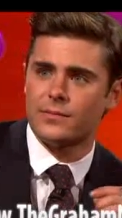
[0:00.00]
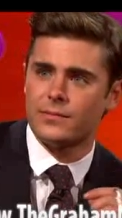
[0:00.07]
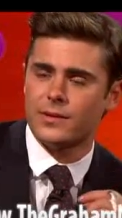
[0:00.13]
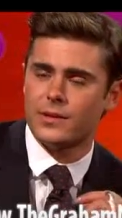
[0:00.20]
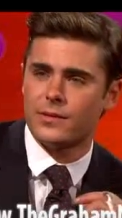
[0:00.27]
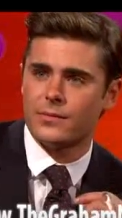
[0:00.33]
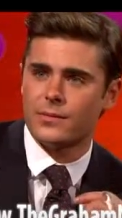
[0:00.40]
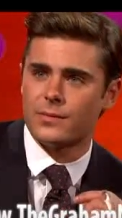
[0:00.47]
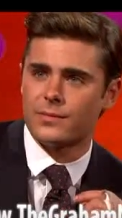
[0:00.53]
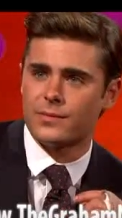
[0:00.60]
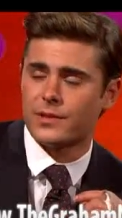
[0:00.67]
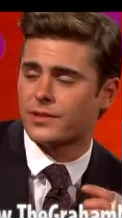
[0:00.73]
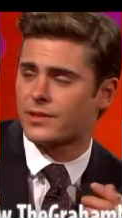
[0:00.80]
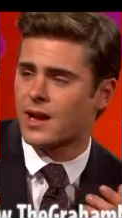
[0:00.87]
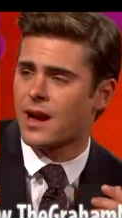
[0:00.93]
you know,
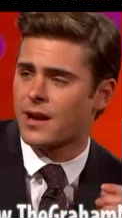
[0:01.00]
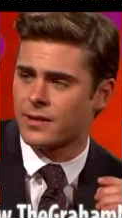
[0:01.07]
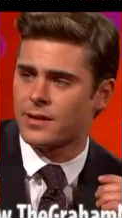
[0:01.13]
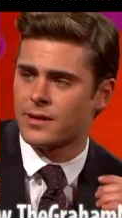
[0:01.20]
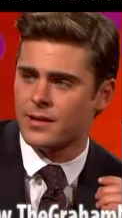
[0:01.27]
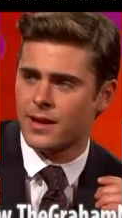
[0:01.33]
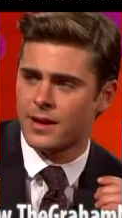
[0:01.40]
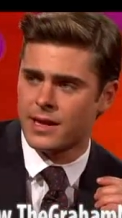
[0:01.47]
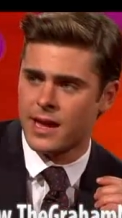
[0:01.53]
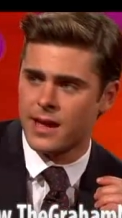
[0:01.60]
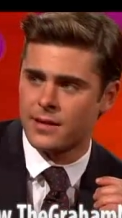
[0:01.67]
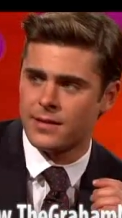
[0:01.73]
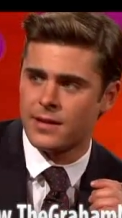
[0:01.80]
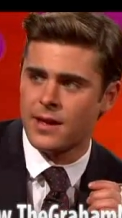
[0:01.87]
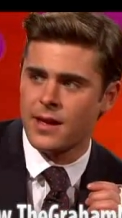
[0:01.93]
society
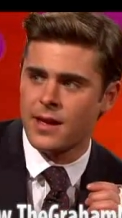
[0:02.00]
again,